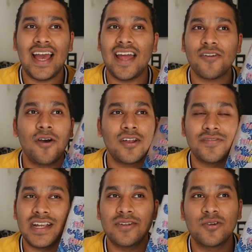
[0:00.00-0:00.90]
and all
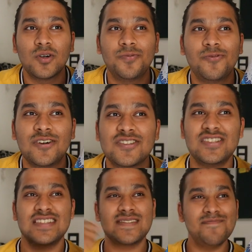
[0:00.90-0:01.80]
of that hope was
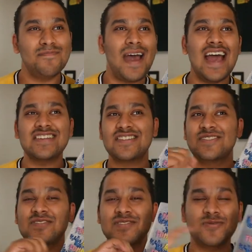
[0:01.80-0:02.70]
just smashed
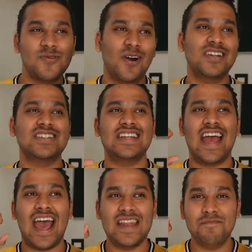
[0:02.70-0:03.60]
and squashed,
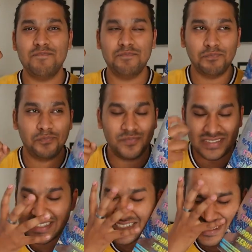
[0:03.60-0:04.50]
and
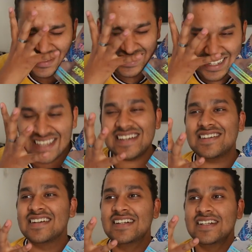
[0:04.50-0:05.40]
just like,
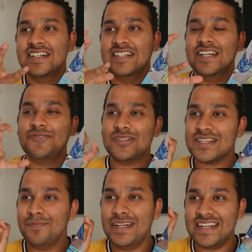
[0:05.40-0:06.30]
it was
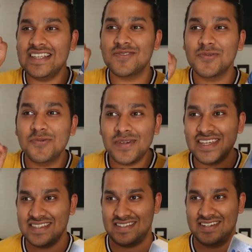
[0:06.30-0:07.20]
completely
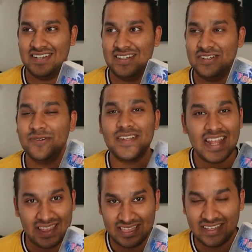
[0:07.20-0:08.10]
squeezed to
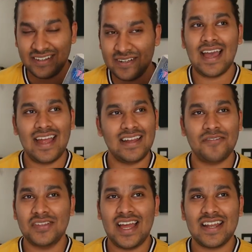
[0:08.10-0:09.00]
death. And
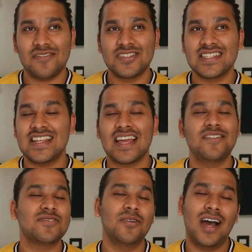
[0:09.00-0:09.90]
after that, I was just like,
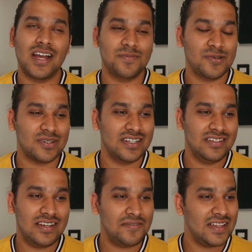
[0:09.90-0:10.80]
I was so
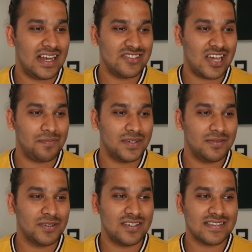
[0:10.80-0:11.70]
heartbroken after that
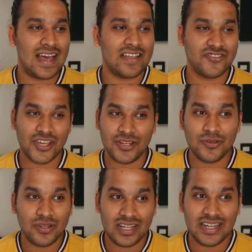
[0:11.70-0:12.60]
chapter, because I
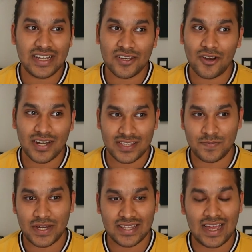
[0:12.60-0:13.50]
genuinely did not
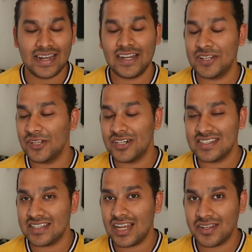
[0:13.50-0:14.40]
expect that. I did
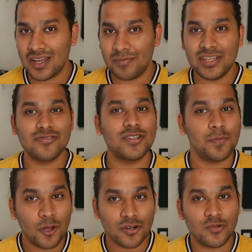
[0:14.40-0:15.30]
not see that coming. So
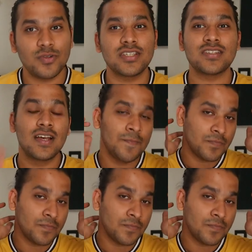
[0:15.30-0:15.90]
the plot twist